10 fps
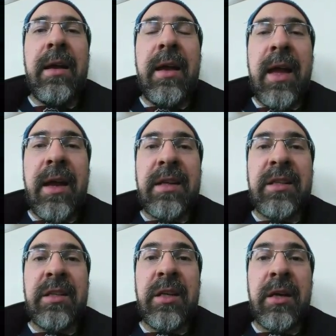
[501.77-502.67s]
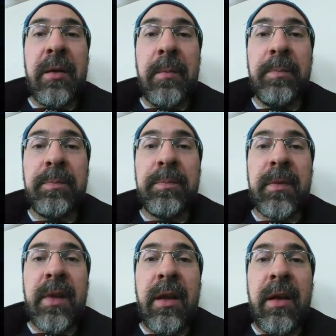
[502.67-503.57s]
And
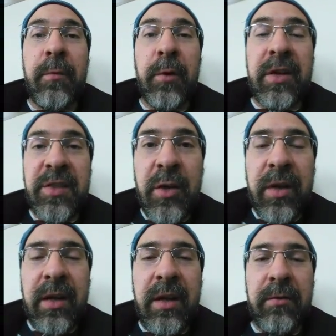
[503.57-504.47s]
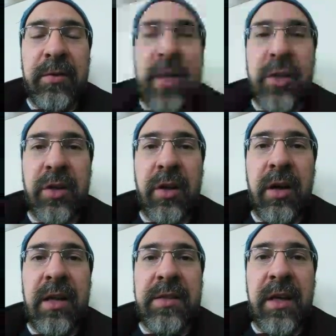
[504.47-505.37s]
for continuing conversation
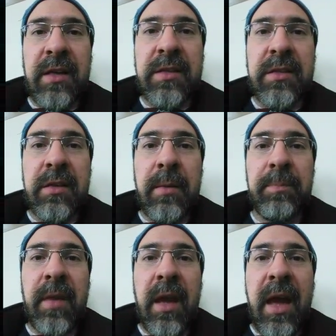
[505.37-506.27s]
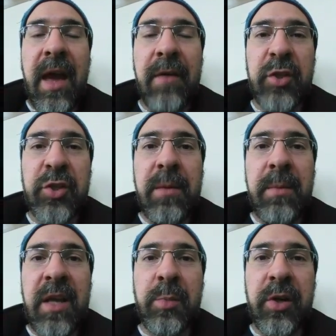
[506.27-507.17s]
on tonight's Avalanche
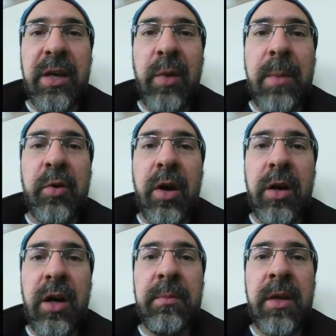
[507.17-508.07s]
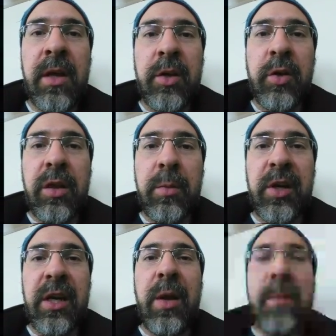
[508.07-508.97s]
game, head to burgundyrainbow.com, go to the
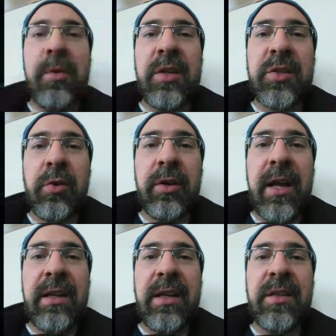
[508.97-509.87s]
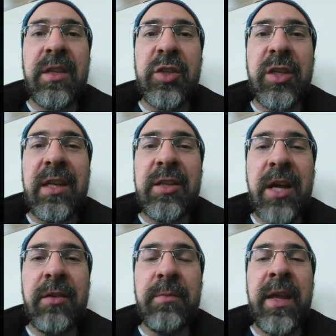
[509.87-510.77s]
Burgundy Rainbow Discord, and head to the GDD
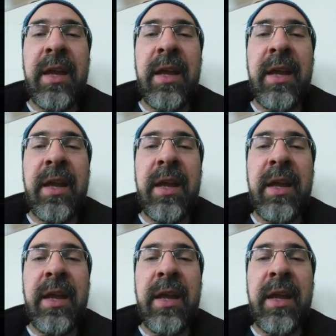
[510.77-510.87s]
channel.